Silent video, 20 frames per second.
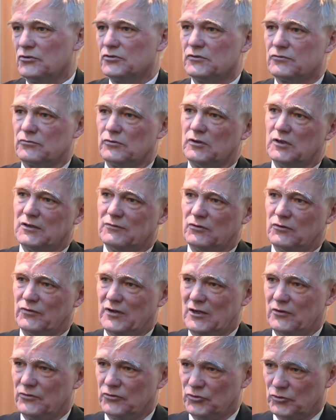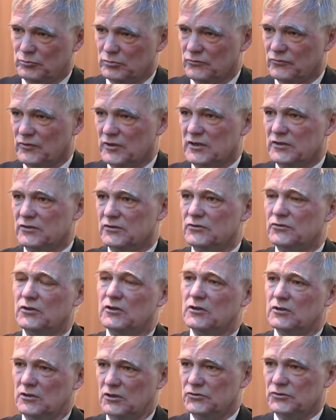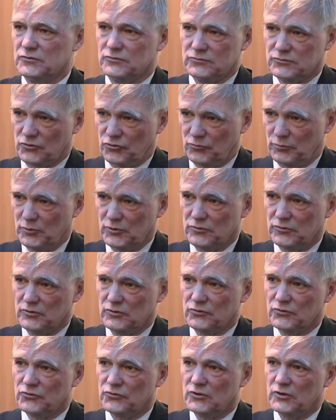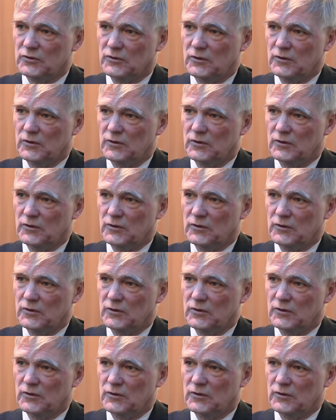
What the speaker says: a different level of how things are provided, a different experience.